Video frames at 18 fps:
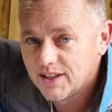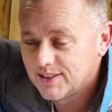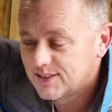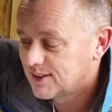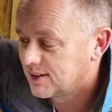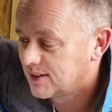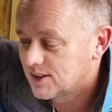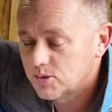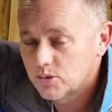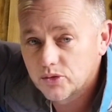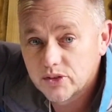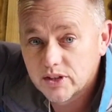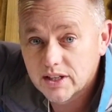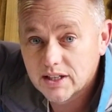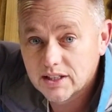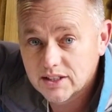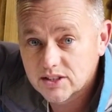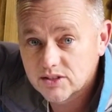into this one
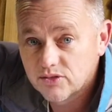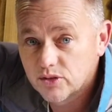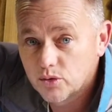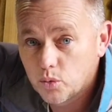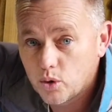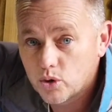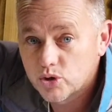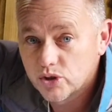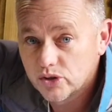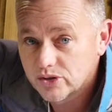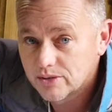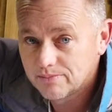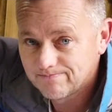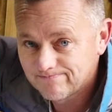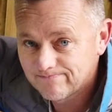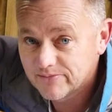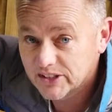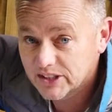thinking it's for the washers.
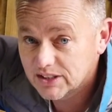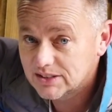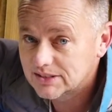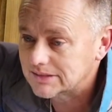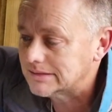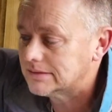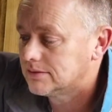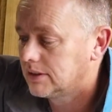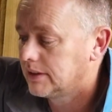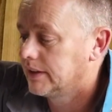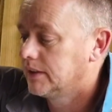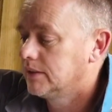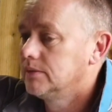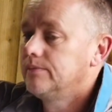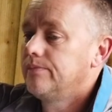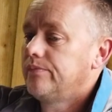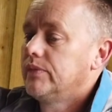Yeah, I know.